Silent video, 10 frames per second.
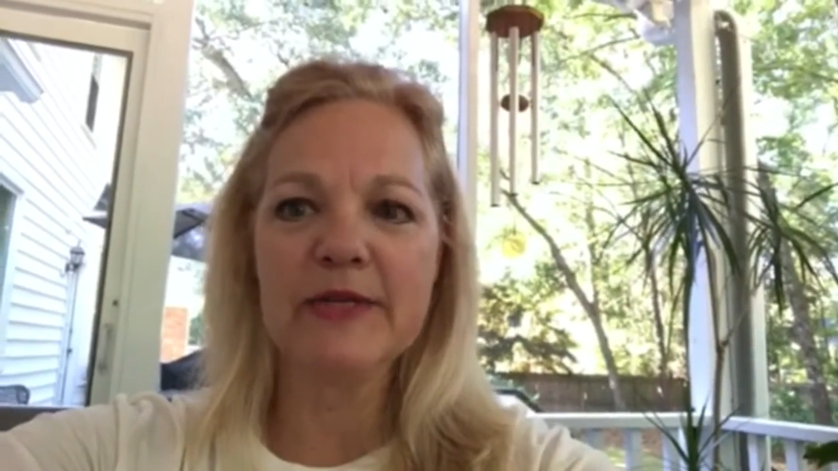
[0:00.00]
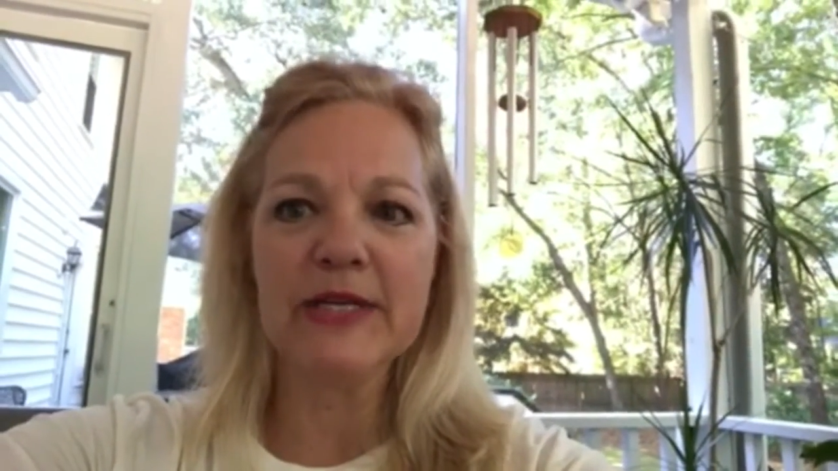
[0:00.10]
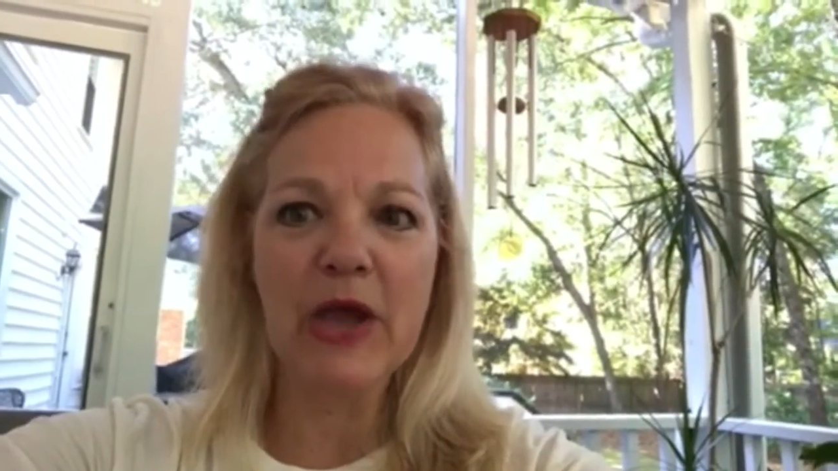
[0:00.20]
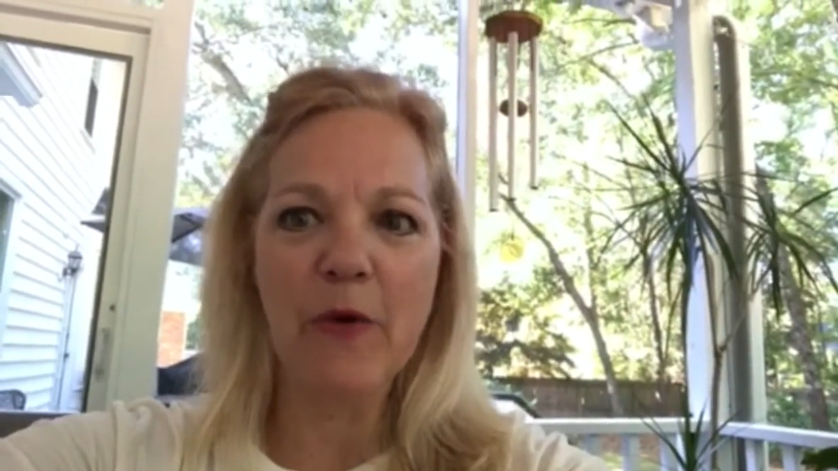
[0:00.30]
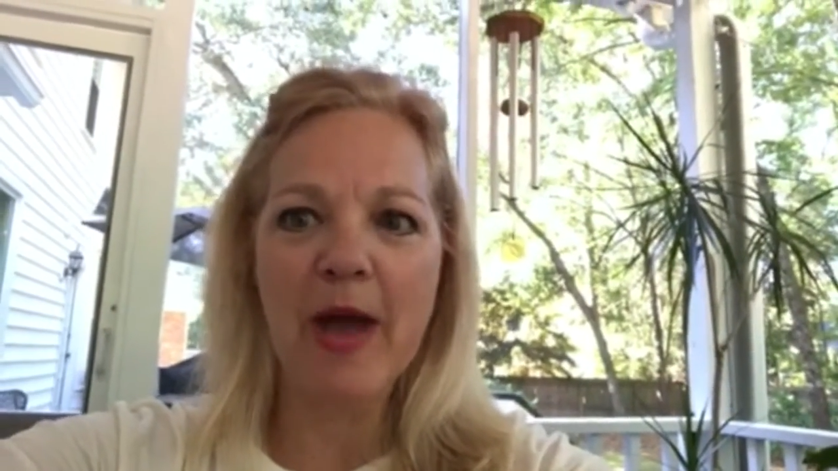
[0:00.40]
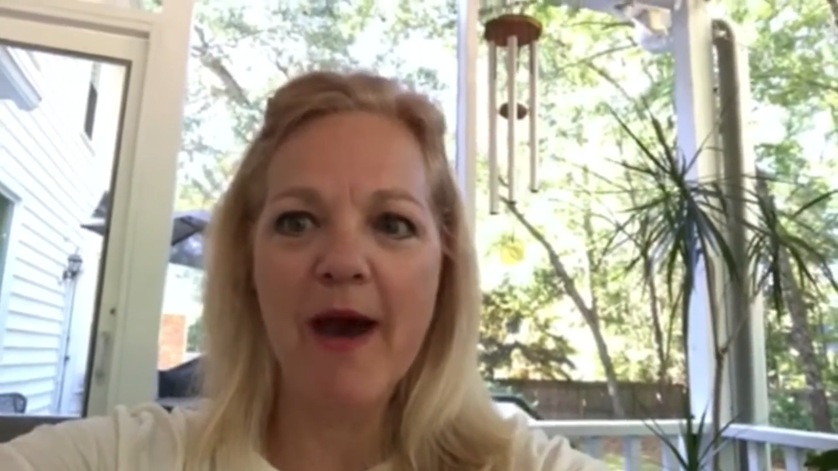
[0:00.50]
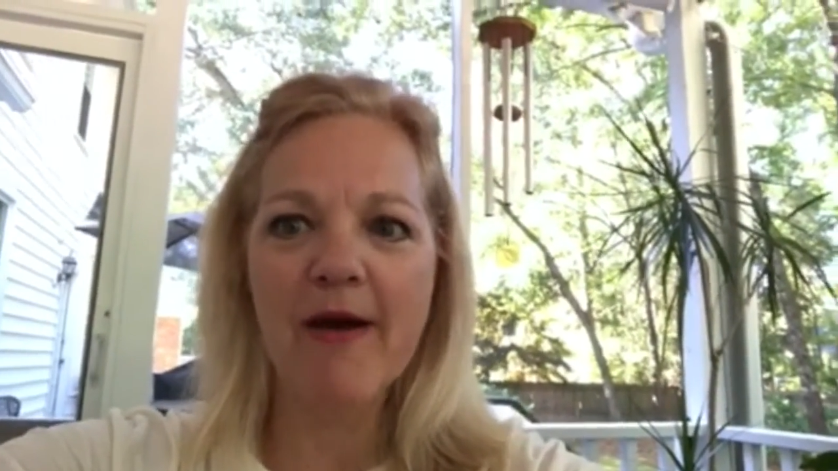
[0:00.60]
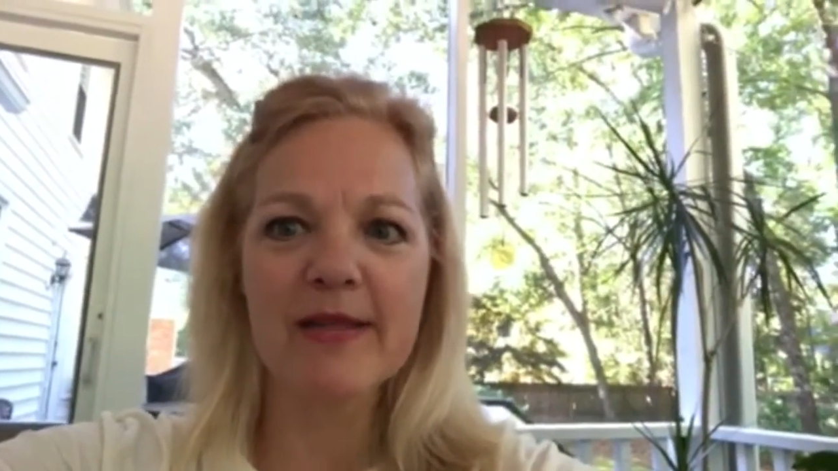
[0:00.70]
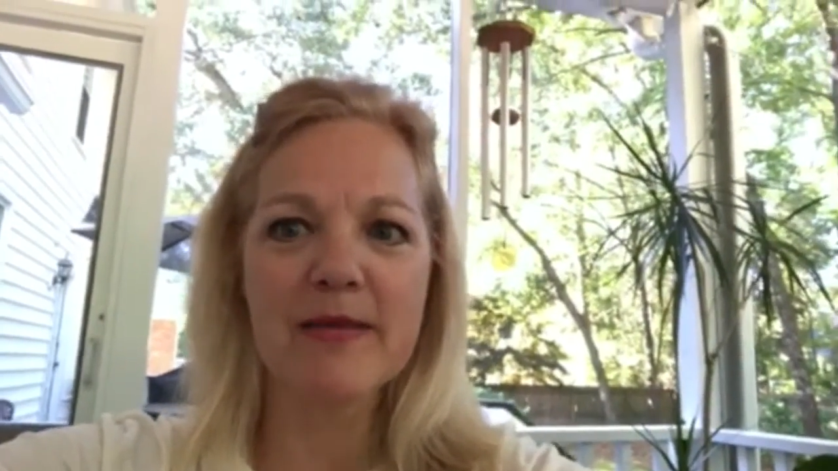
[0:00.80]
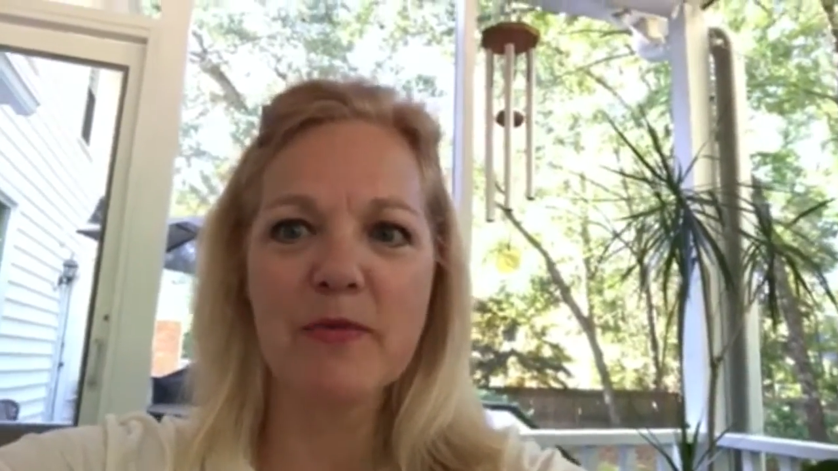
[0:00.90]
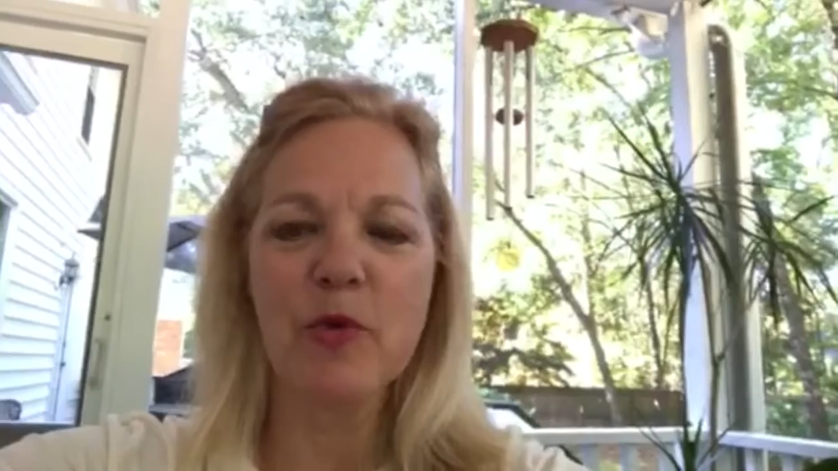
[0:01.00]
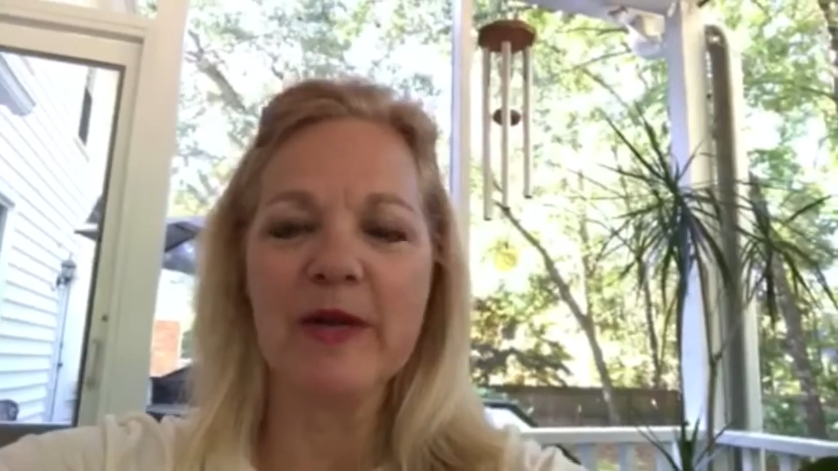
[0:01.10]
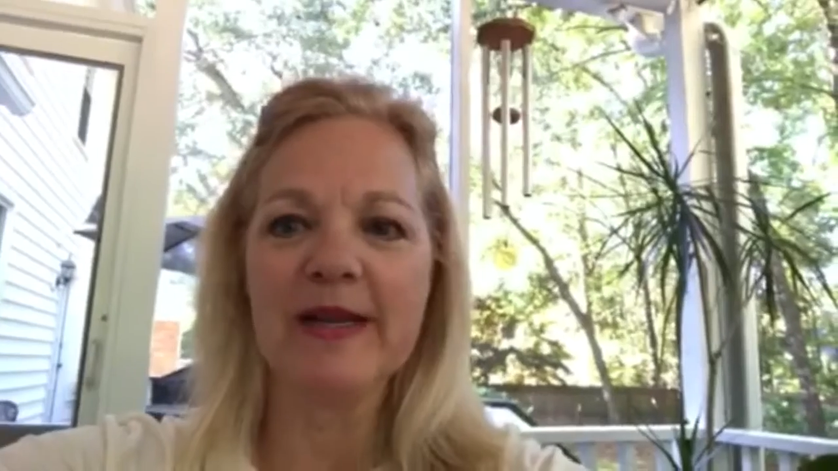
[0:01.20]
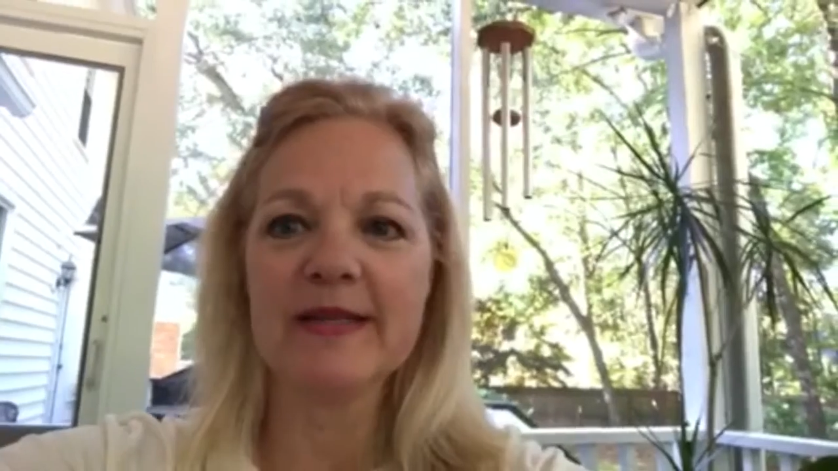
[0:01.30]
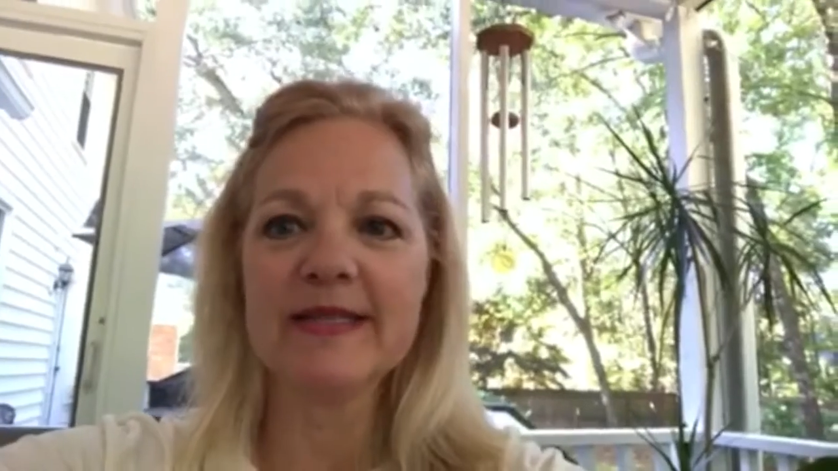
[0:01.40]
to go out in the
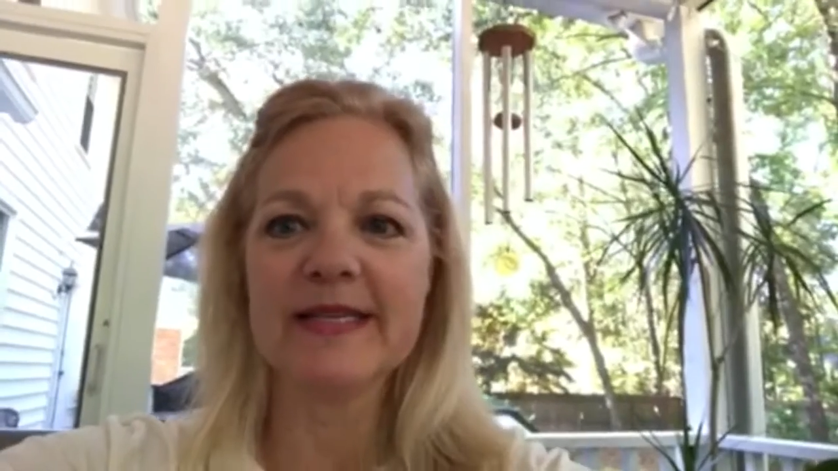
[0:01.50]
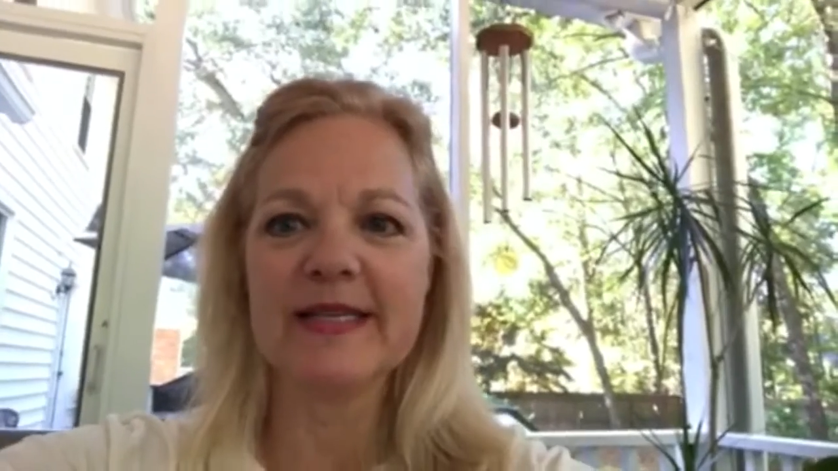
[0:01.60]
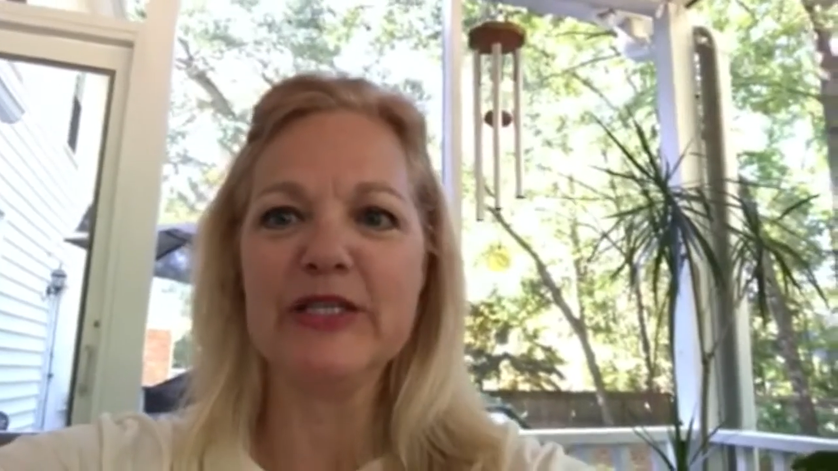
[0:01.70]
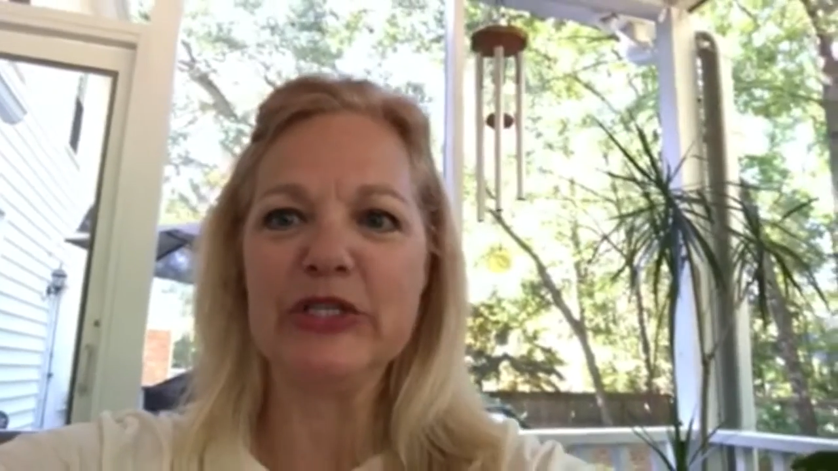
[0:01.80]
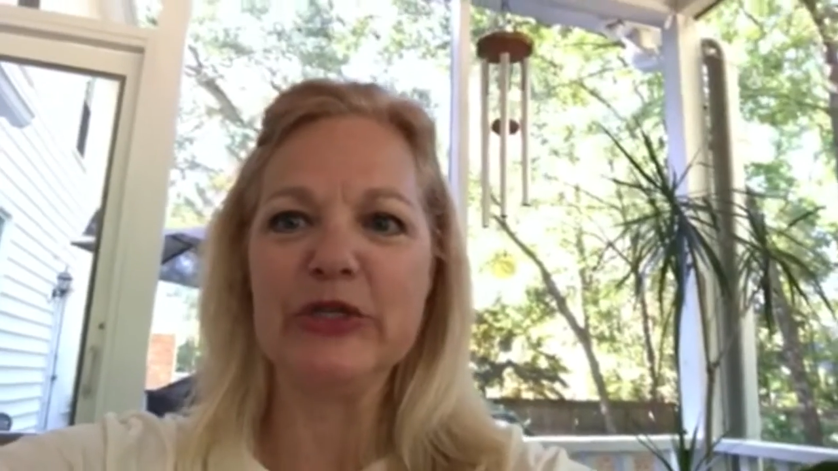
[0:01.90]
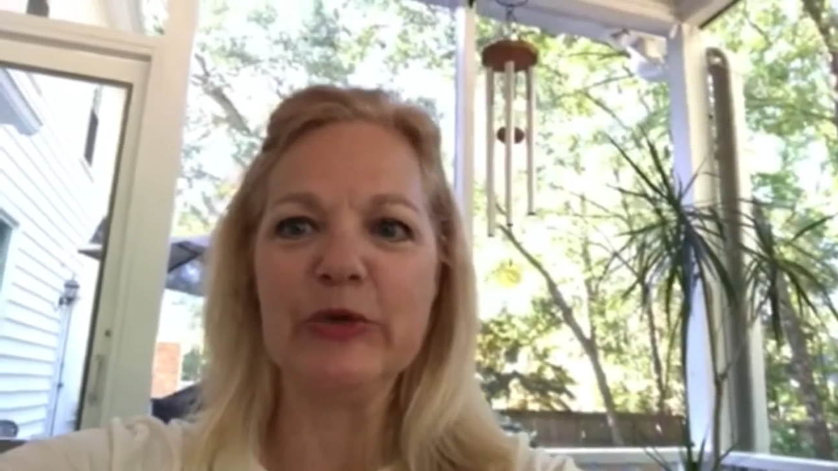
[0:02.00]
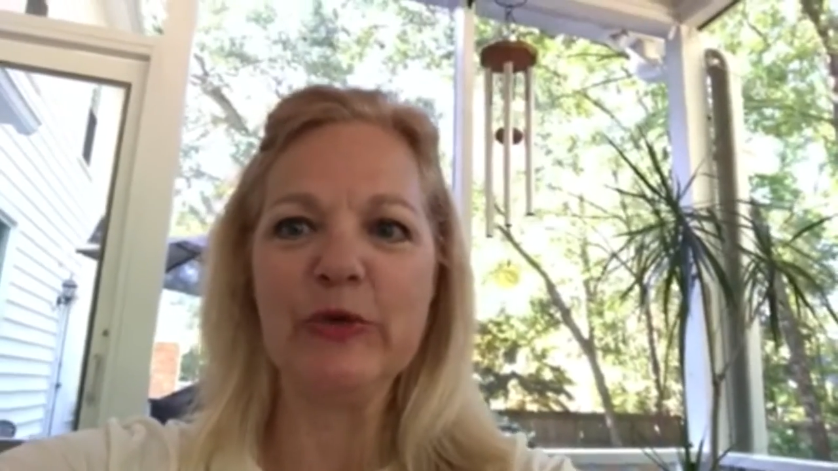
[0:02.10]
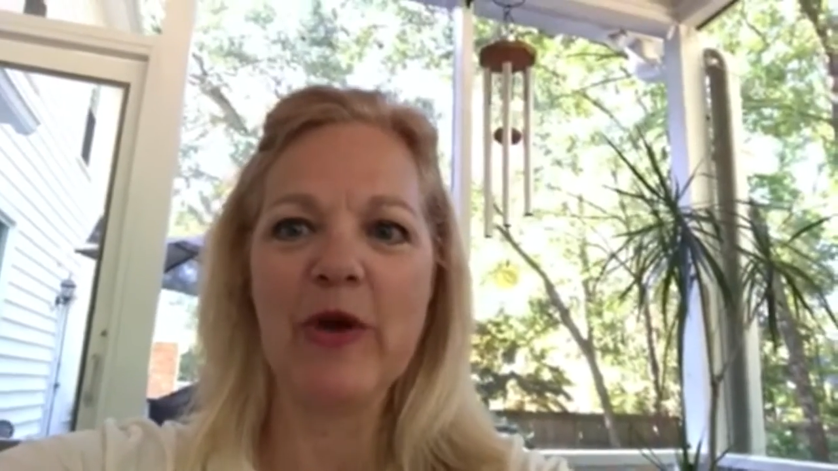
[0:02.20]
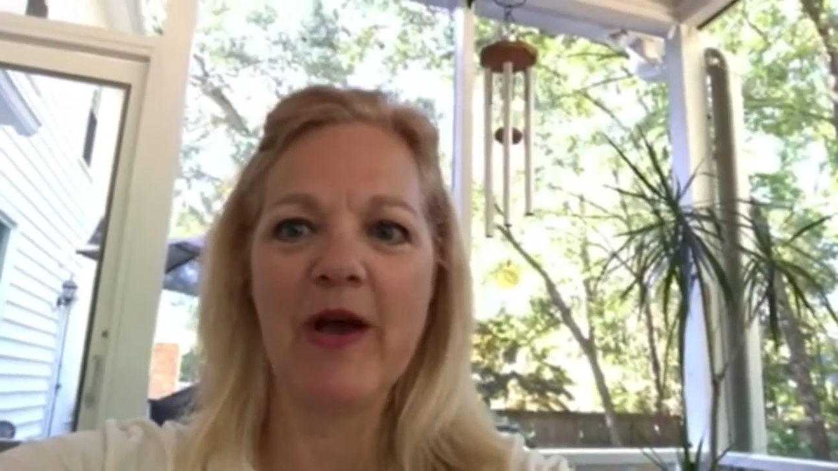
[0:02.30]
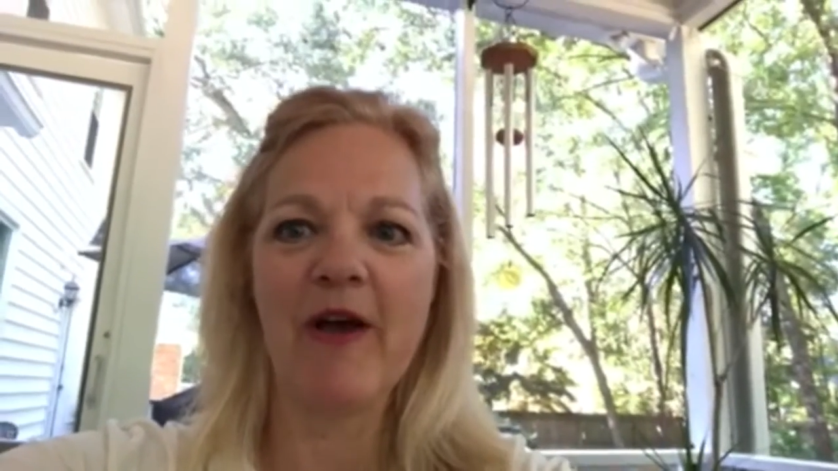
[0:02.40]
morning and see dew